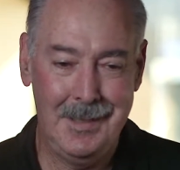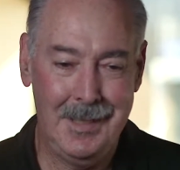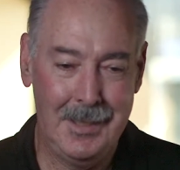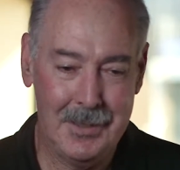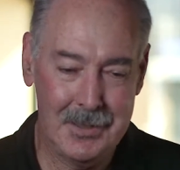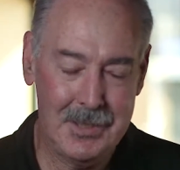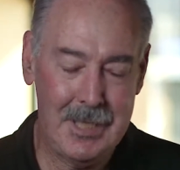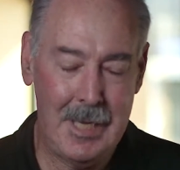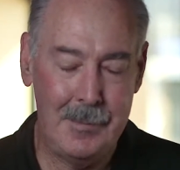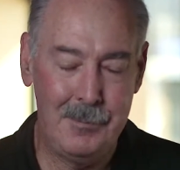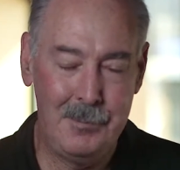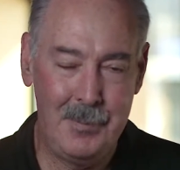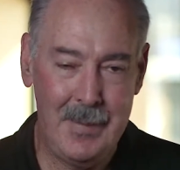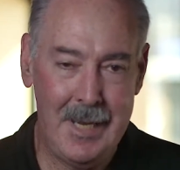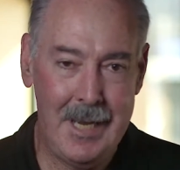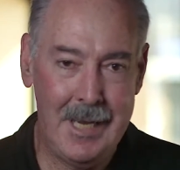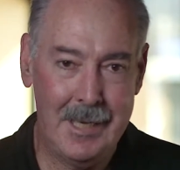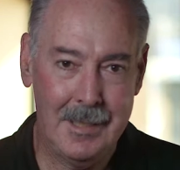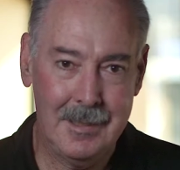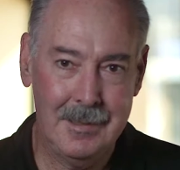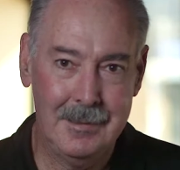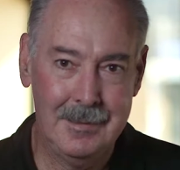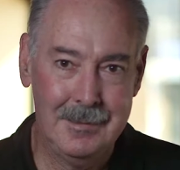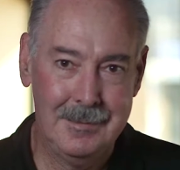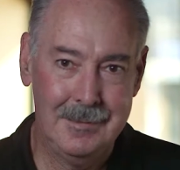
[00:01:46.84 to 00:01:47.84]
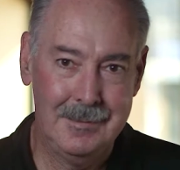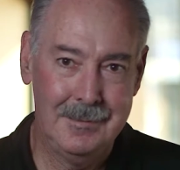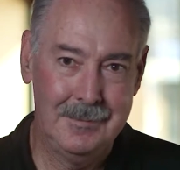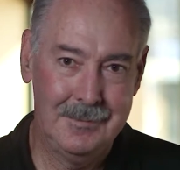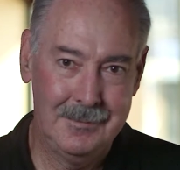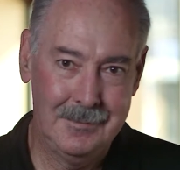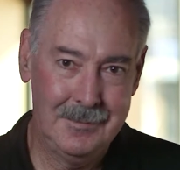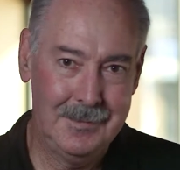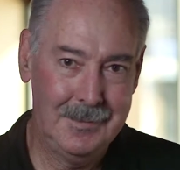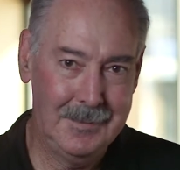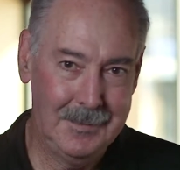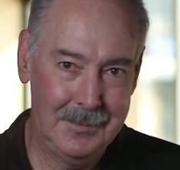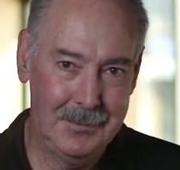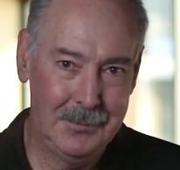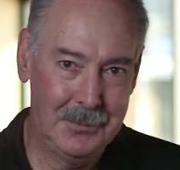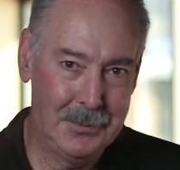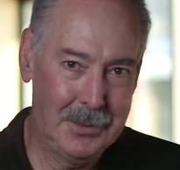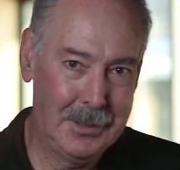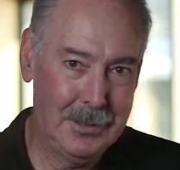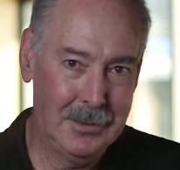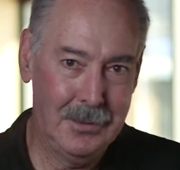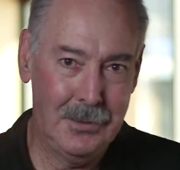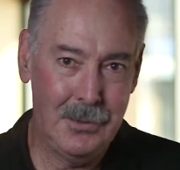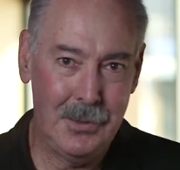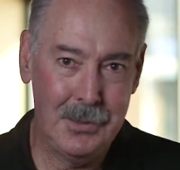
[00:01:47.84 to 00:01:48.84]
step back,
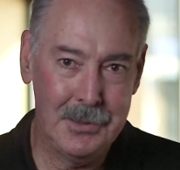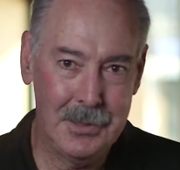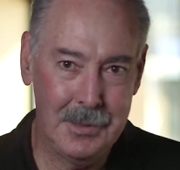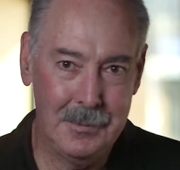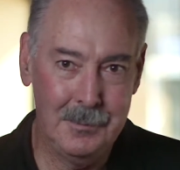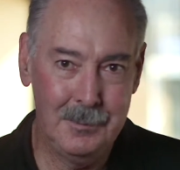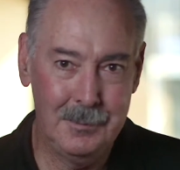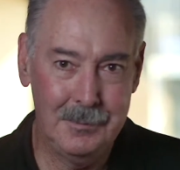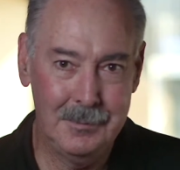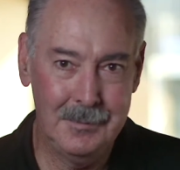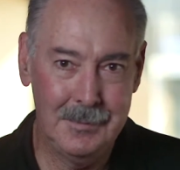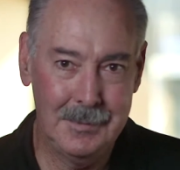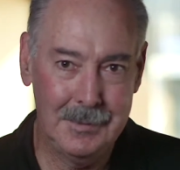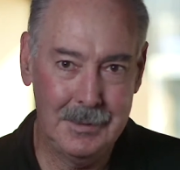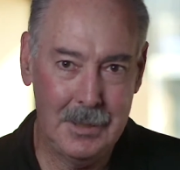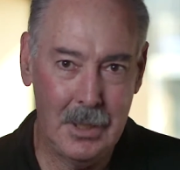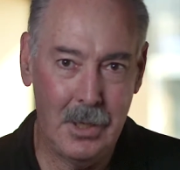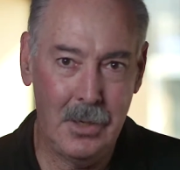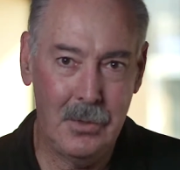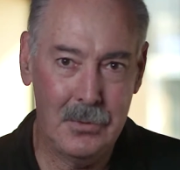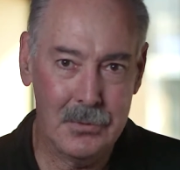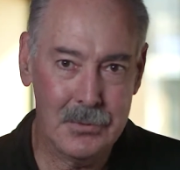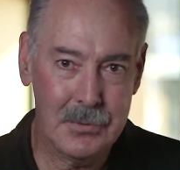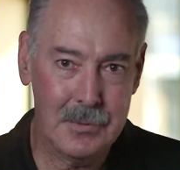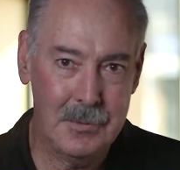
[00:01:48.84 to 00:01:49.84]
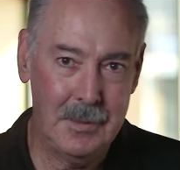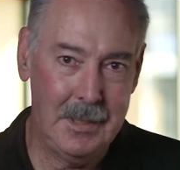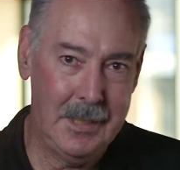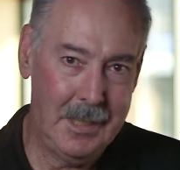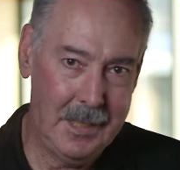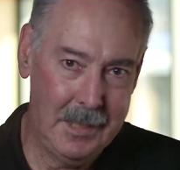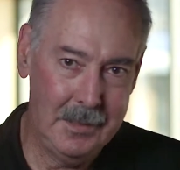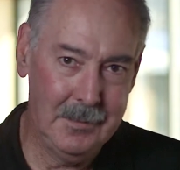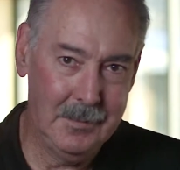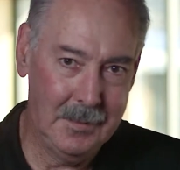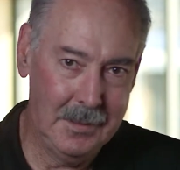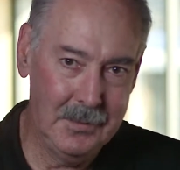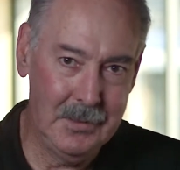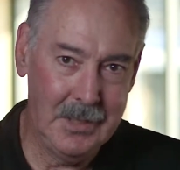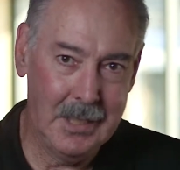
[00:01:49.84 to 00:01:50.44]
realign your goals, and